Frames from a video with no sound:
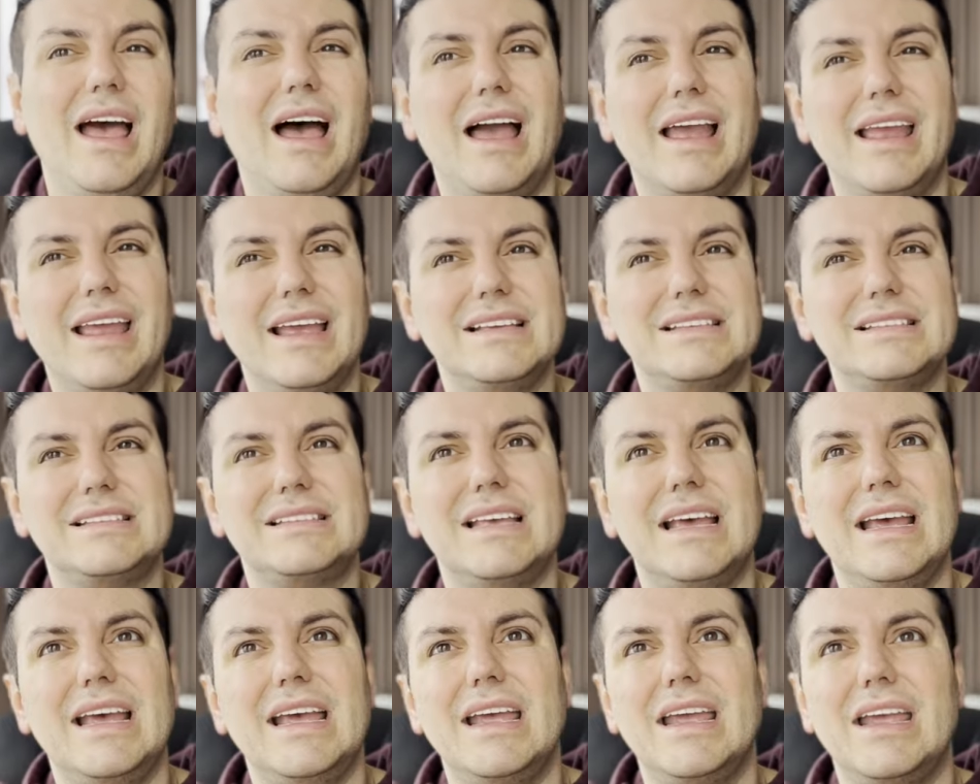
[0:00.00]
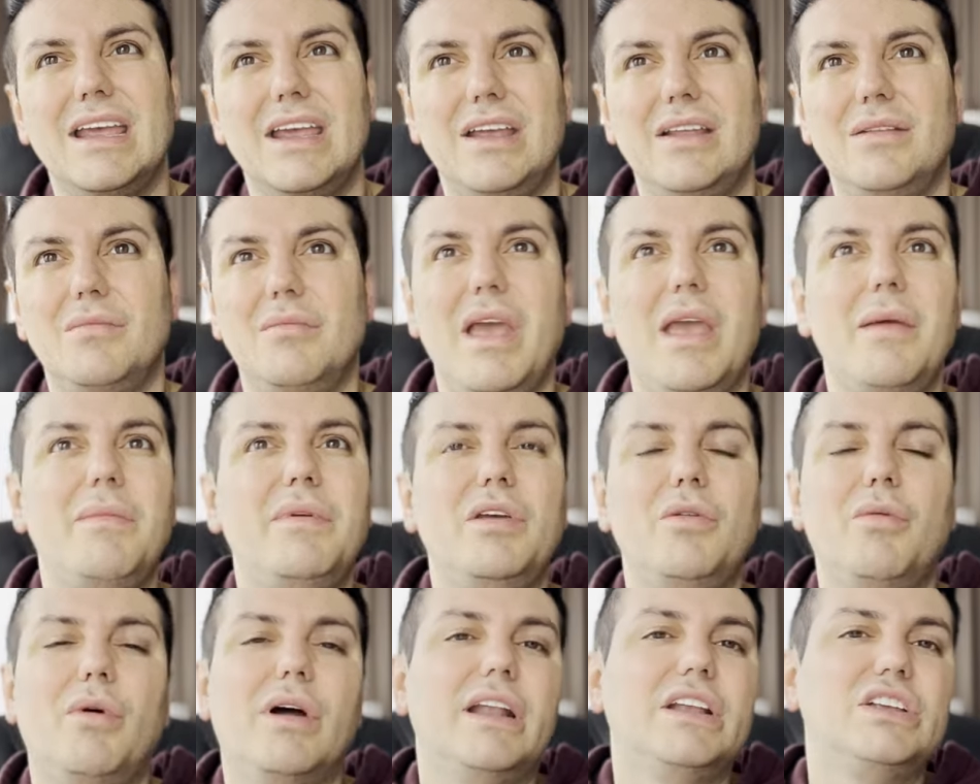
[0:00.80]
I guess
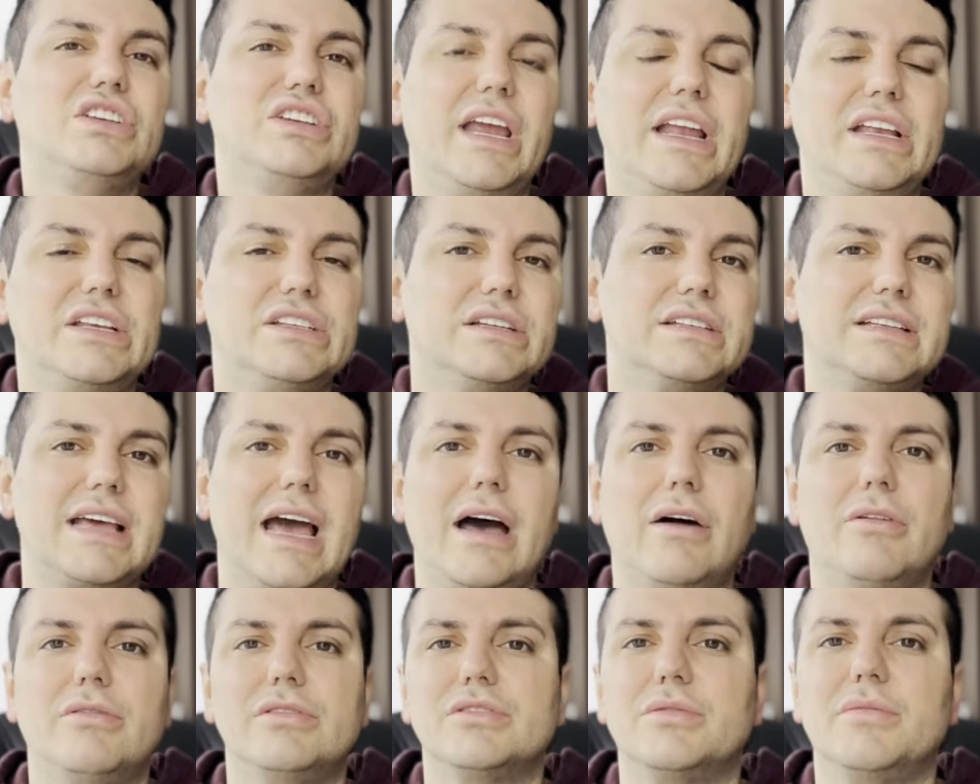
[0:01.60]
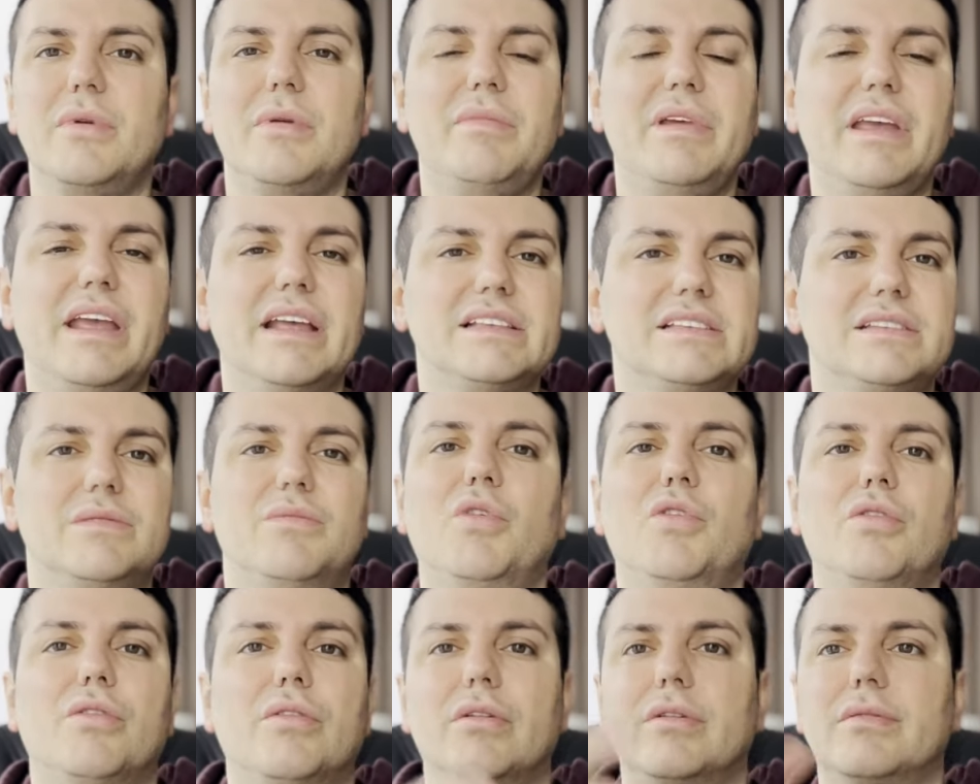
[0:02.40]
maybe you want to change the towels or maybe get some
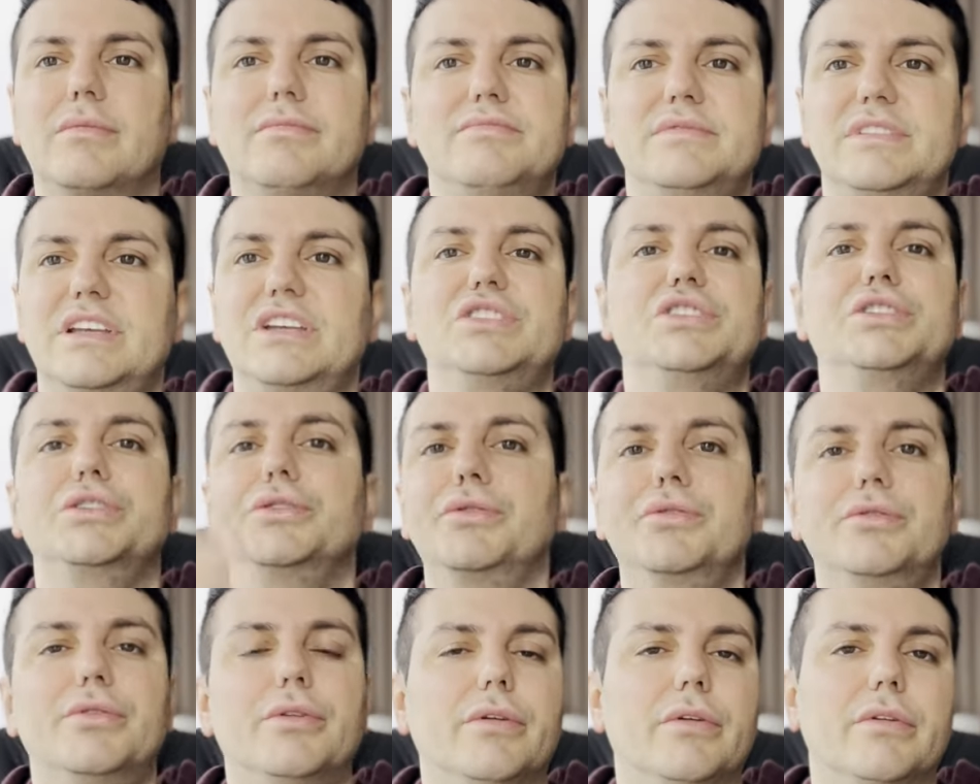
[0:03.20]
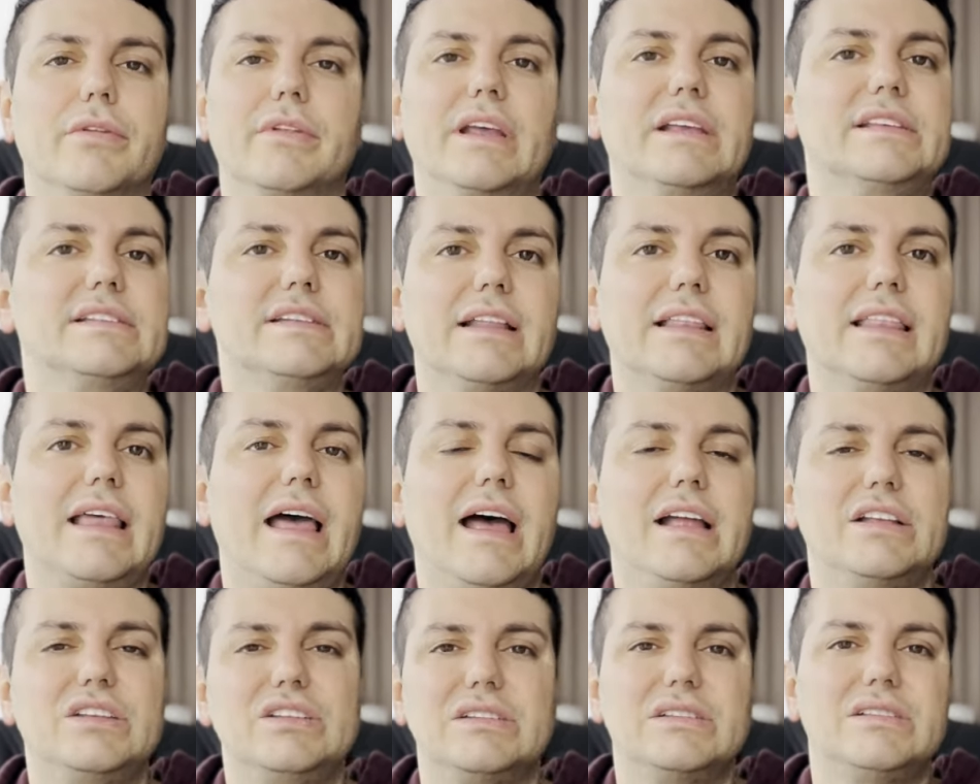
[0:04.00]
more tissue or things like
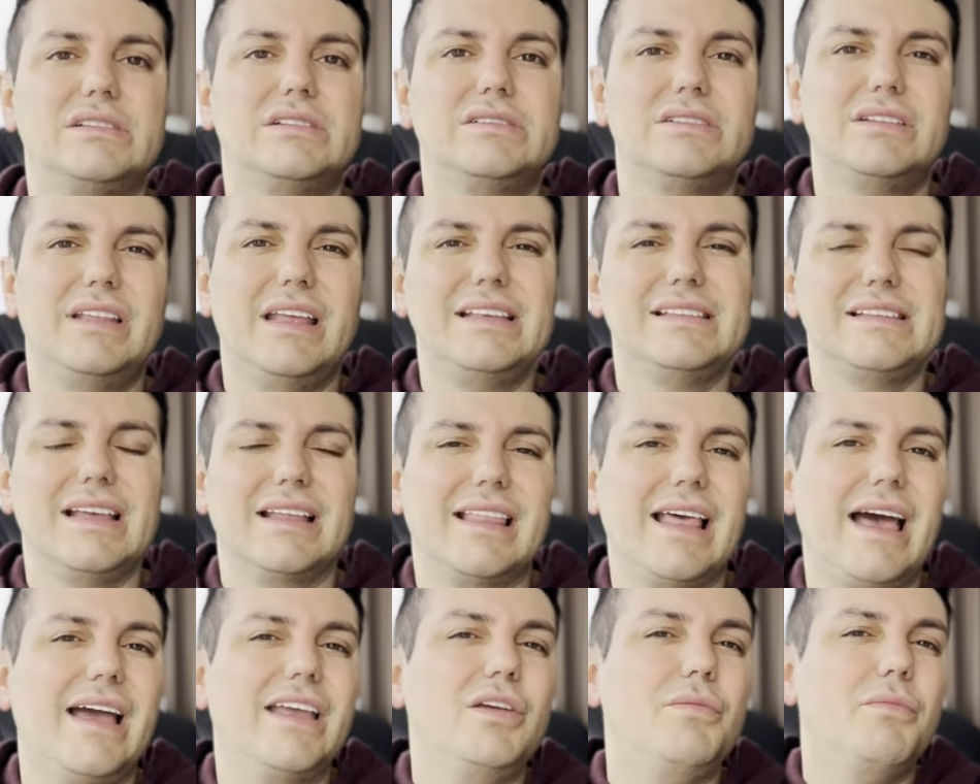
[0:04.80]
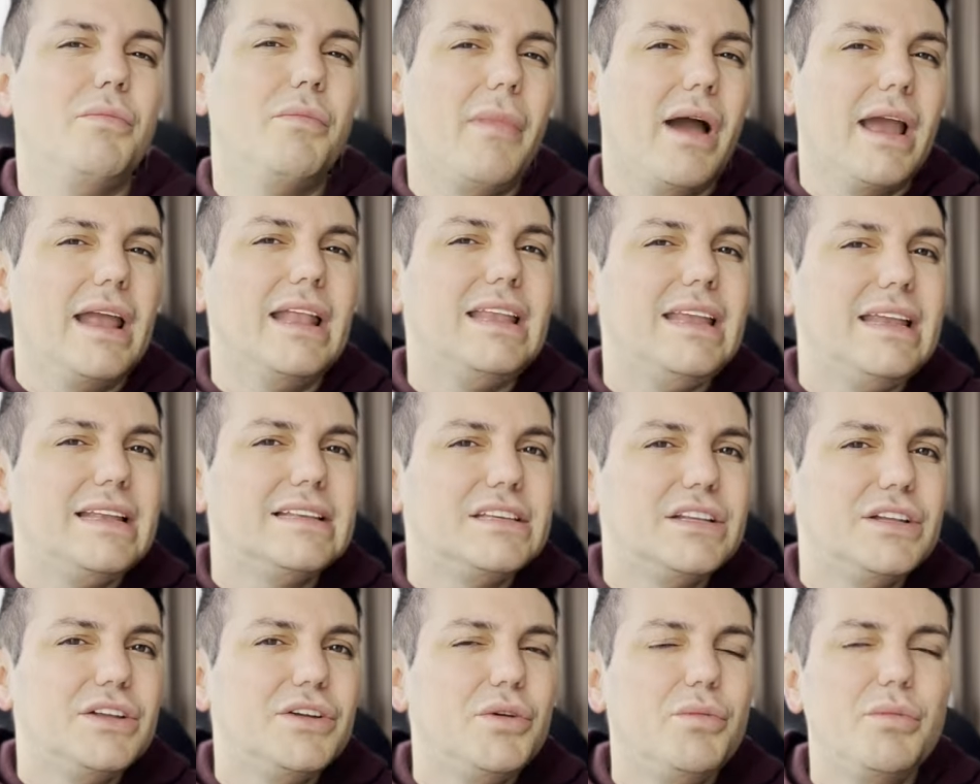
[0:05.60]
that. Just things like that you might need
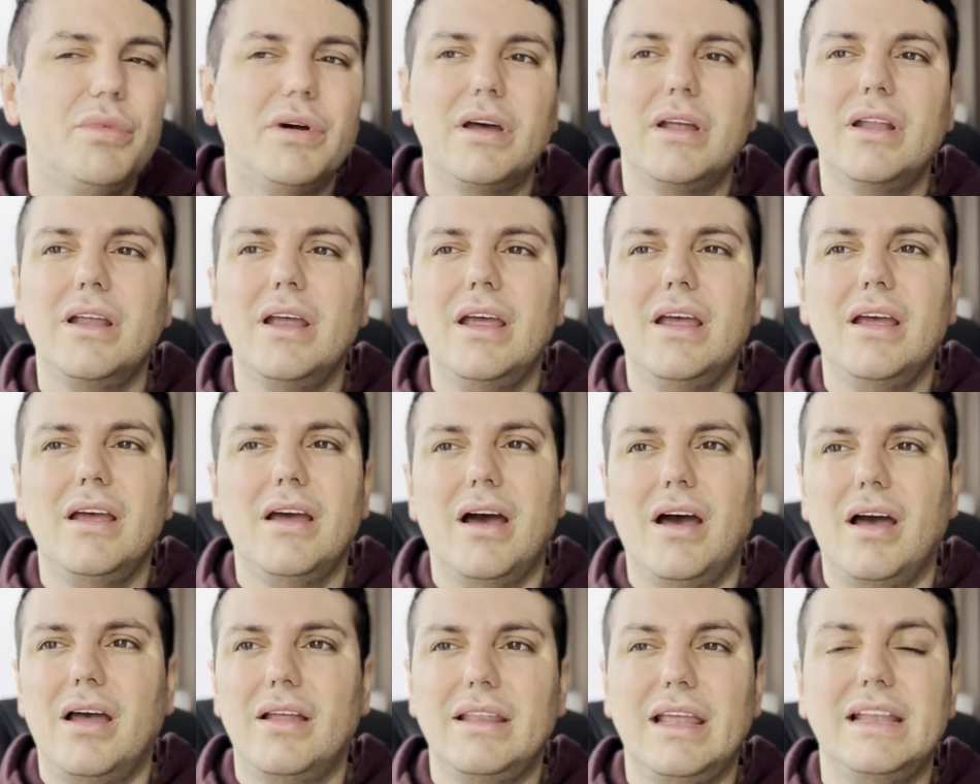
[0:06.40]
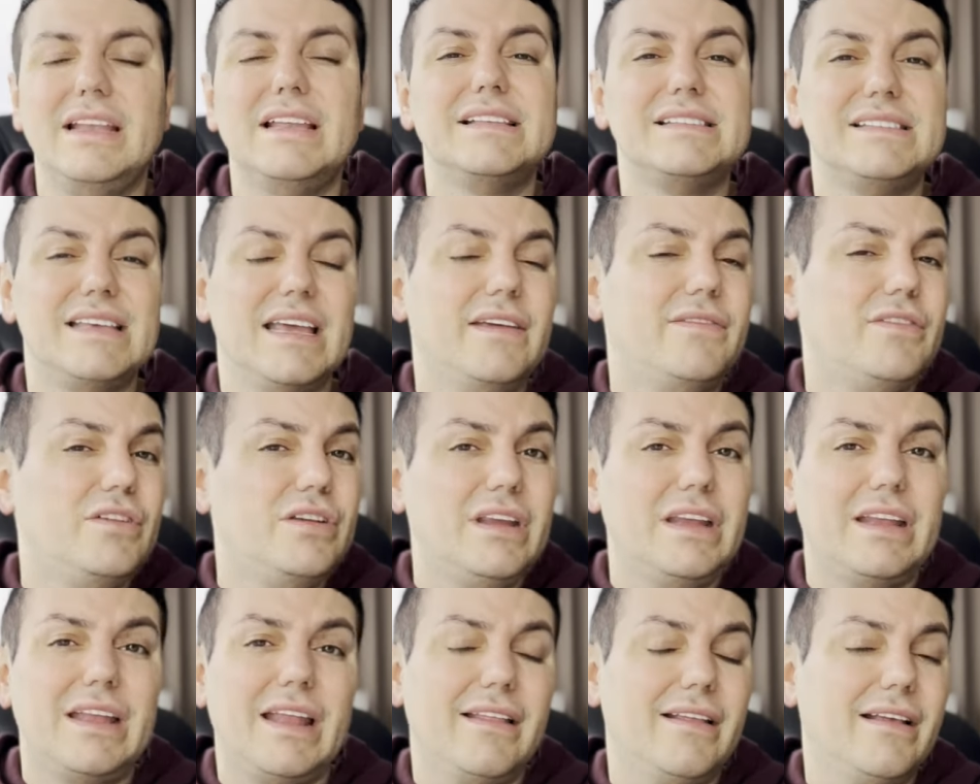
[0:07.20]
to do, but they did say if you
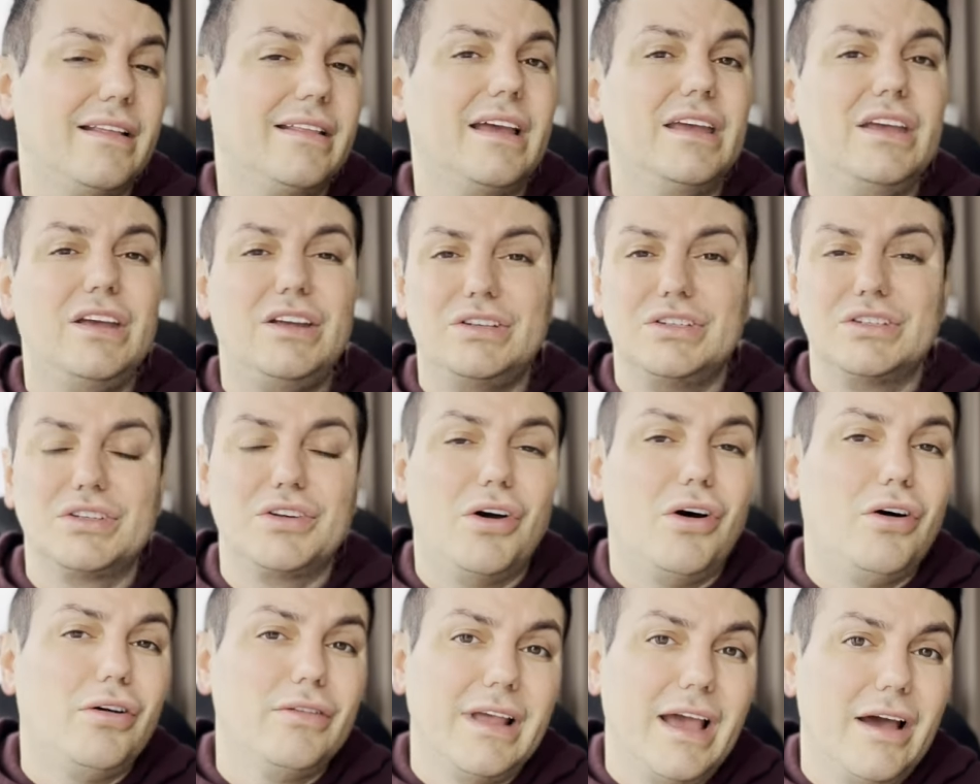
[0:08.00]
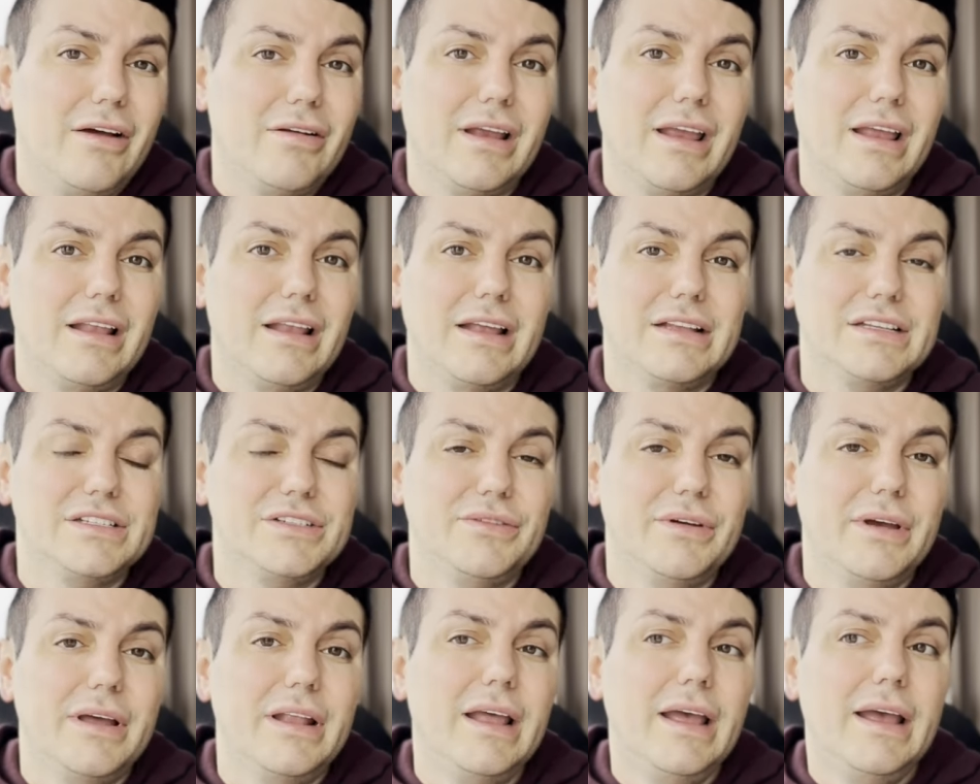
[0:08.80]
need anything like that, you can just call down and
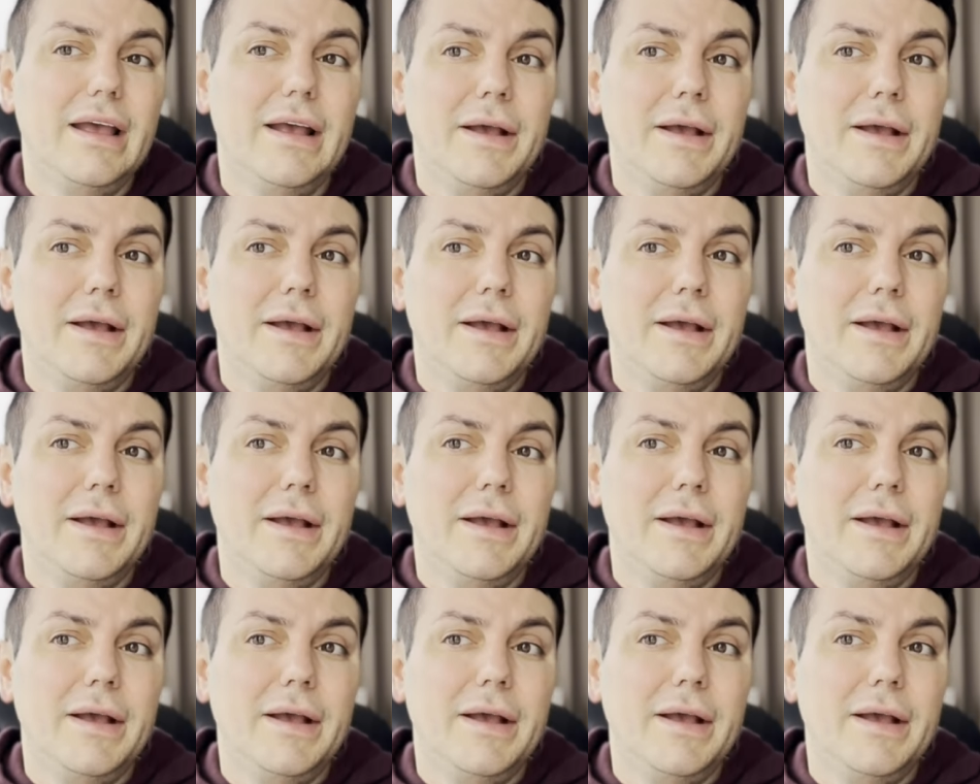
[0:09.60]
do it.